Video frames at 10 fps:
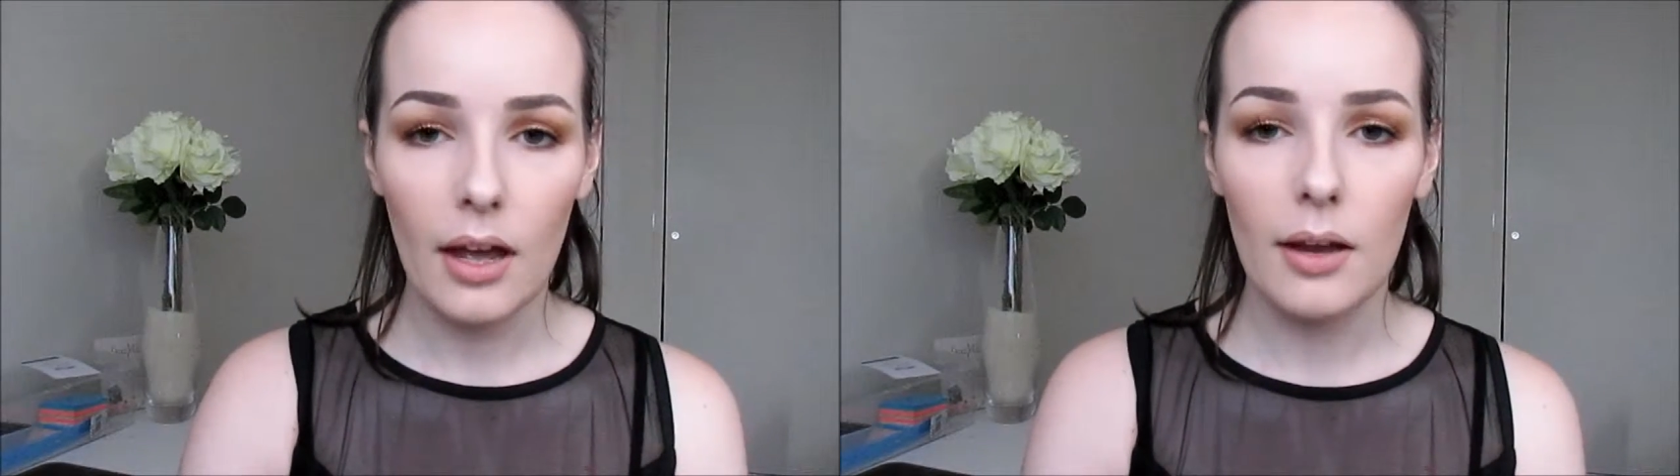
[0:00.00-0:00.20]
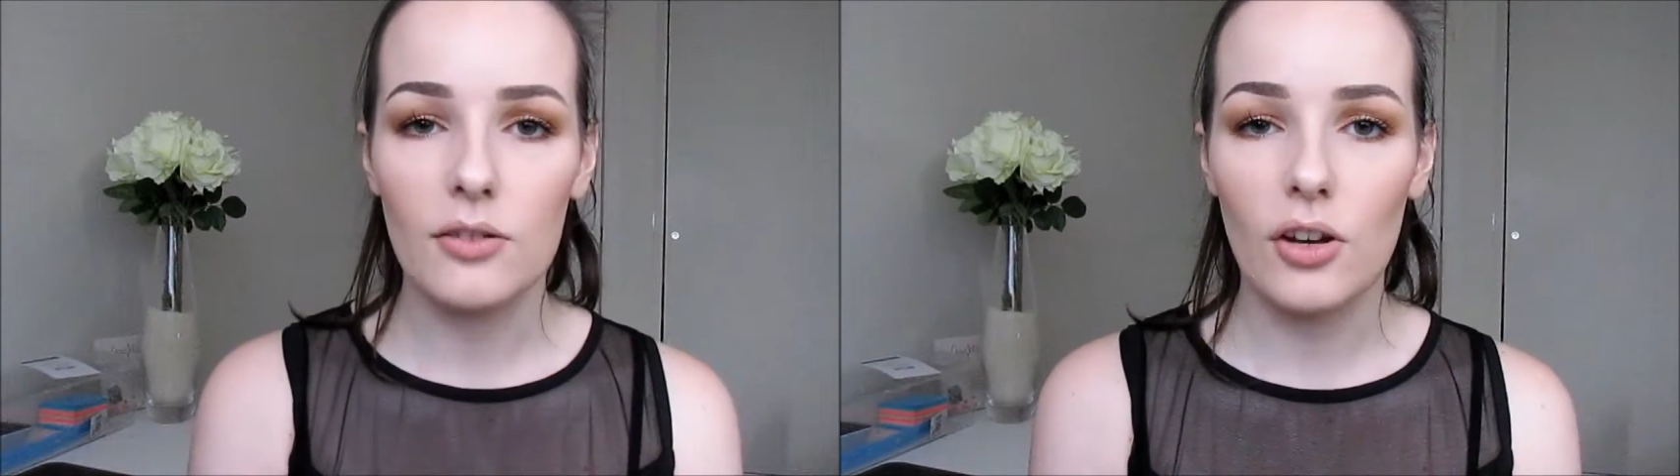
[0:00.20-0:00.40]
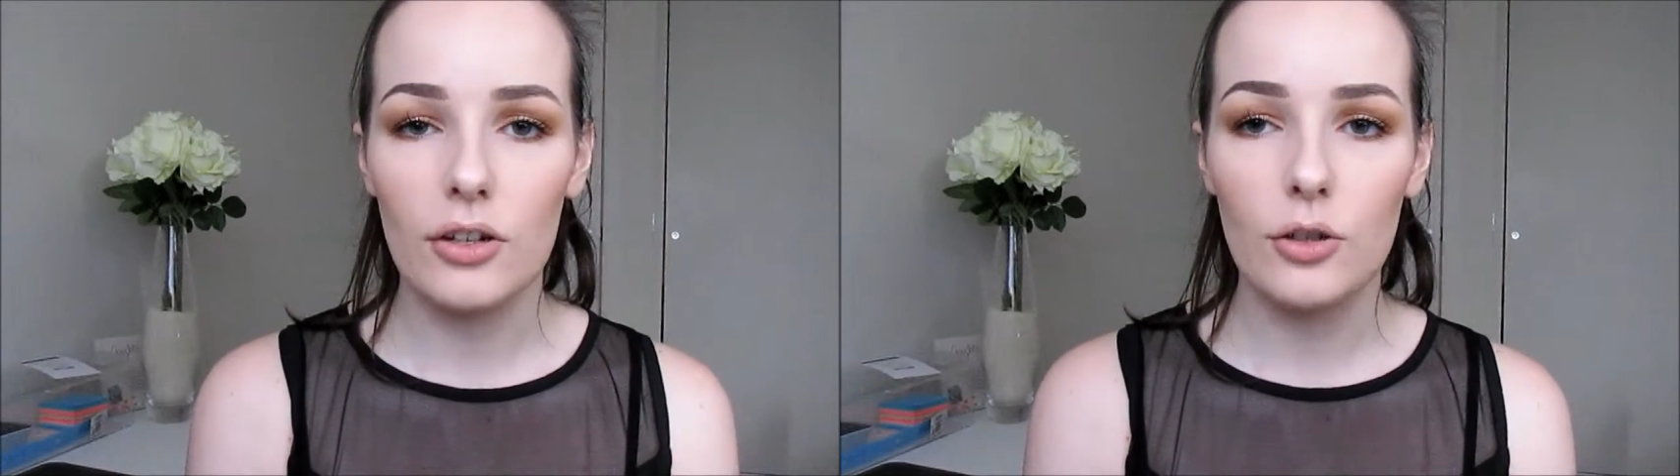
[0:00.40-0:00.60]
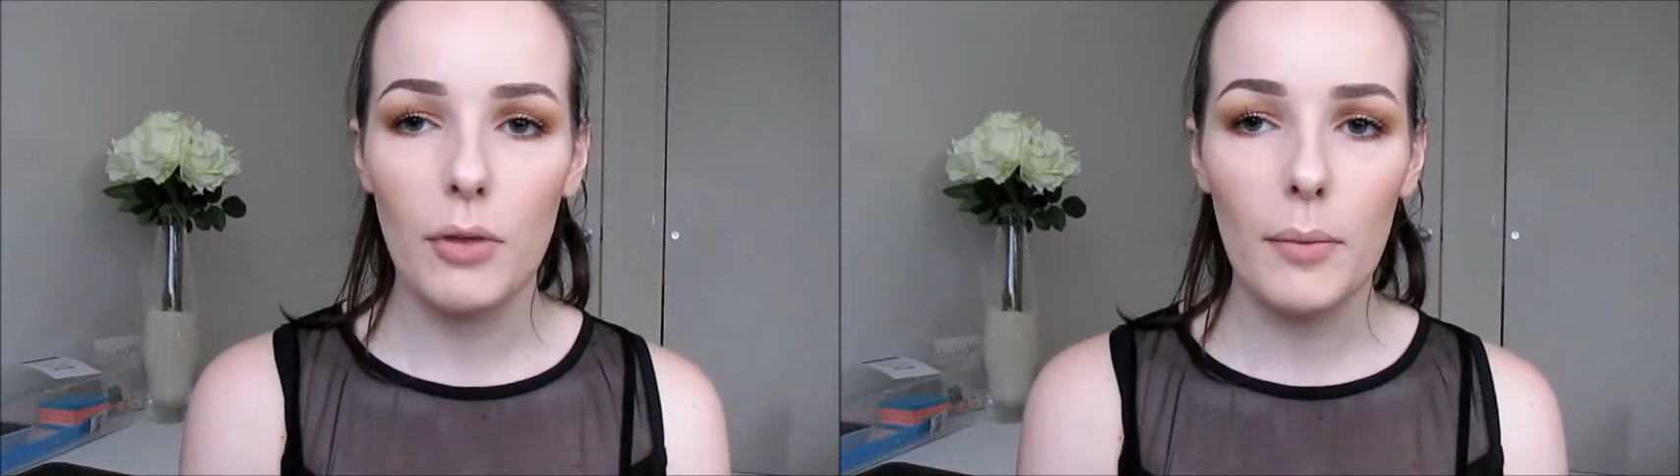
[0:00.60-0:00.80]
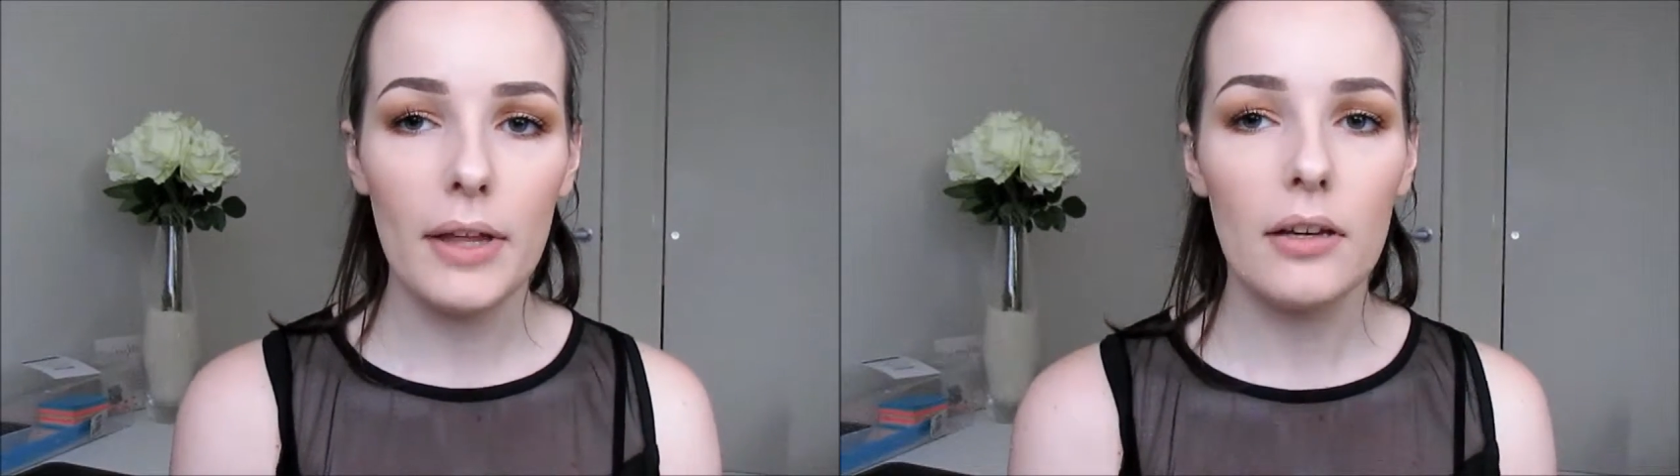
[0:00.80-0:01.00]
And I was going to
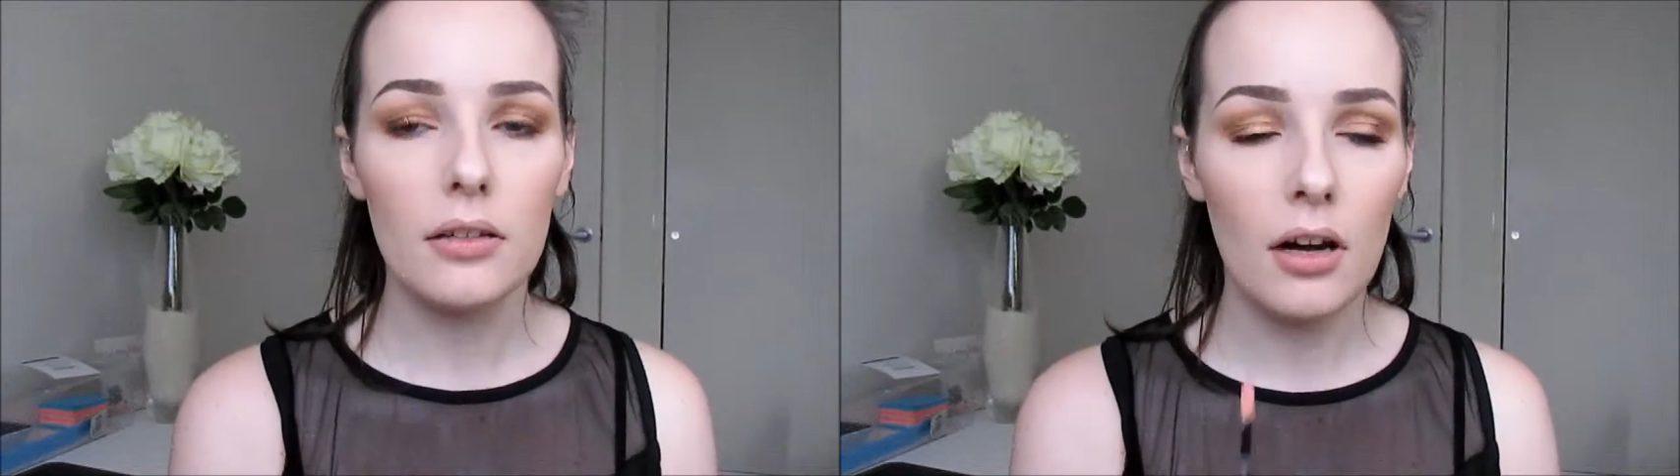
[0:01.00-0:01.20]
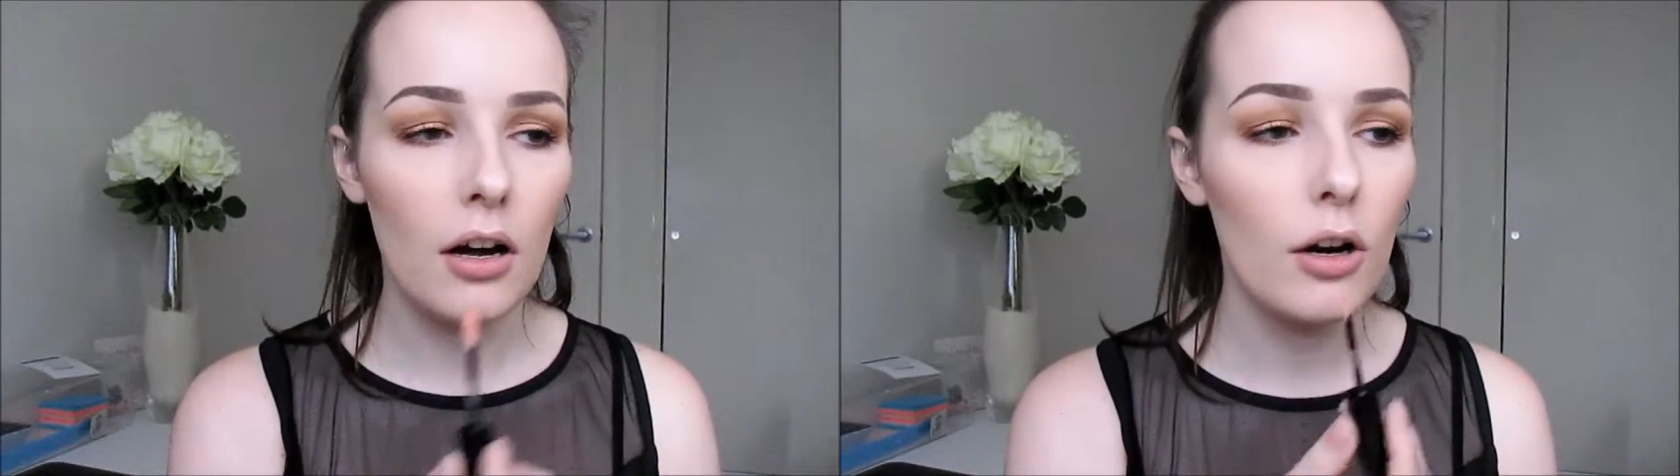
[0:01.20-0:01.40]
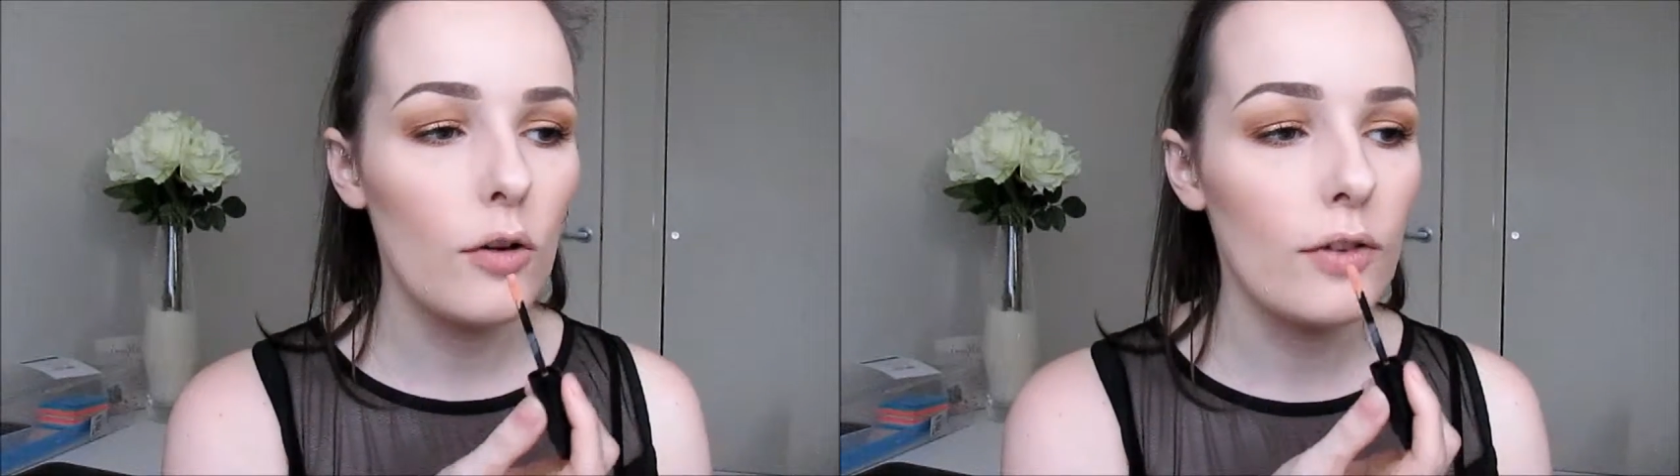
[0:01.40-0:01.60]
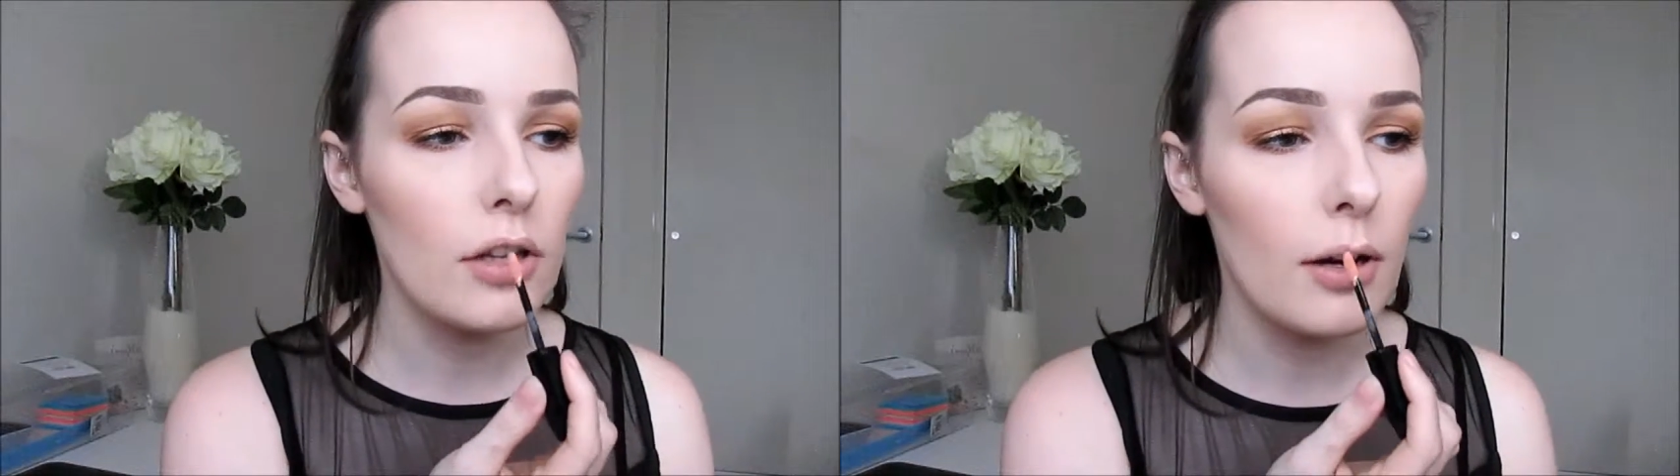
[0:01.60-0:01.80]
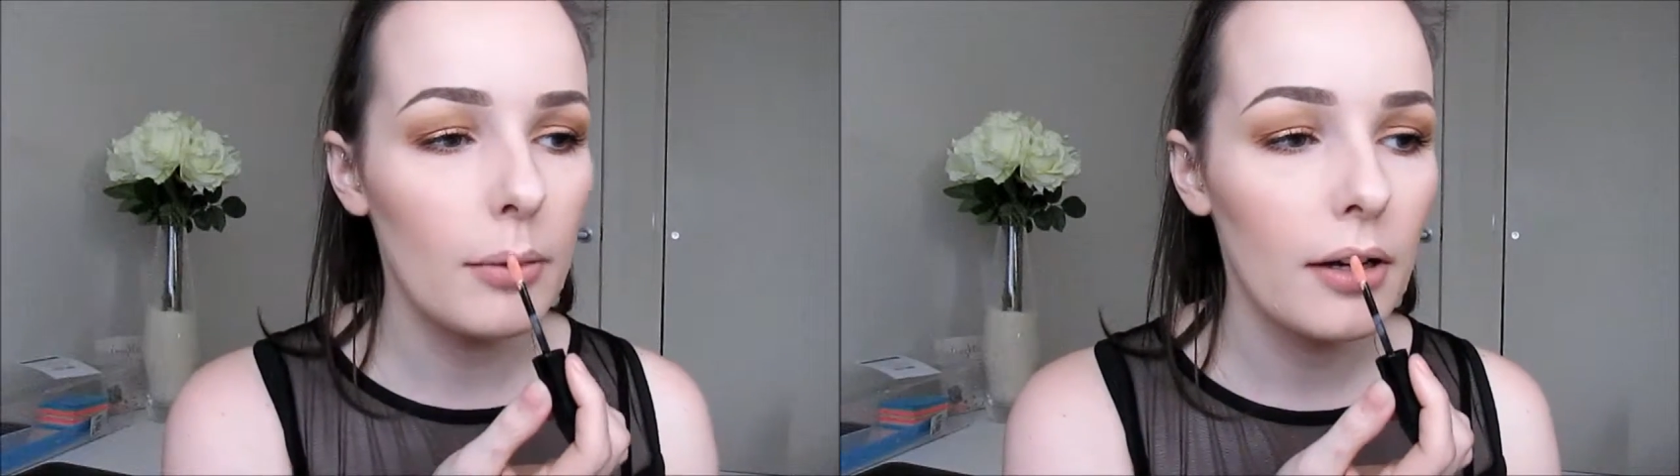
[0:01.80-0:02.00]
pop that over
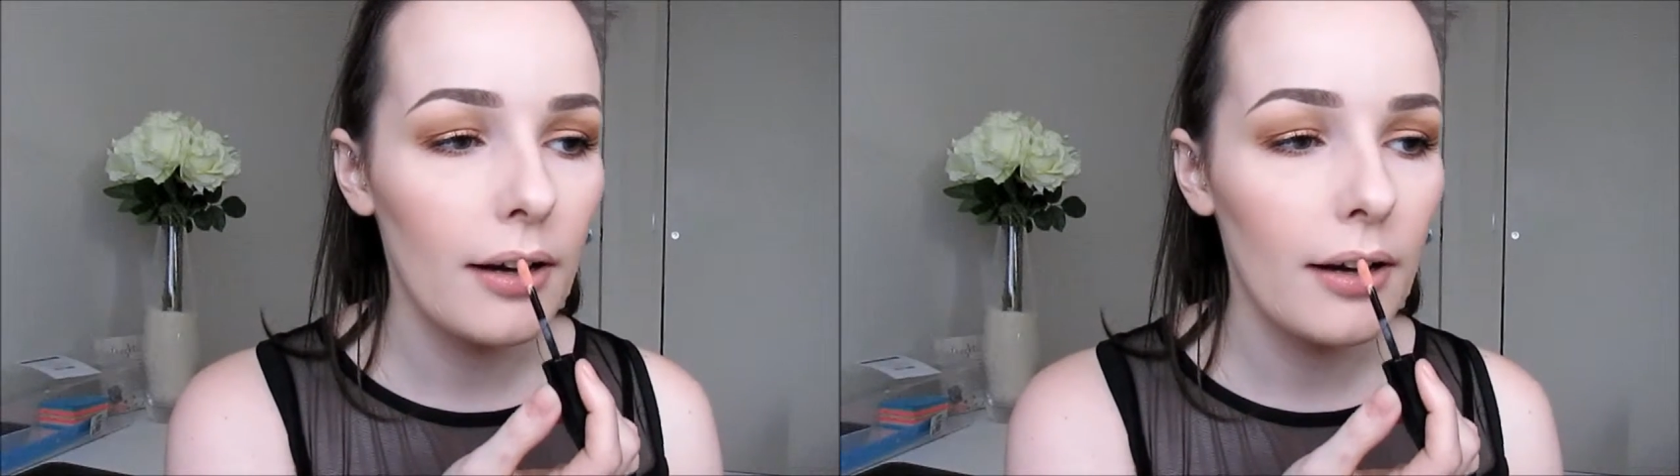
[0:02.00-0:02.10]
top.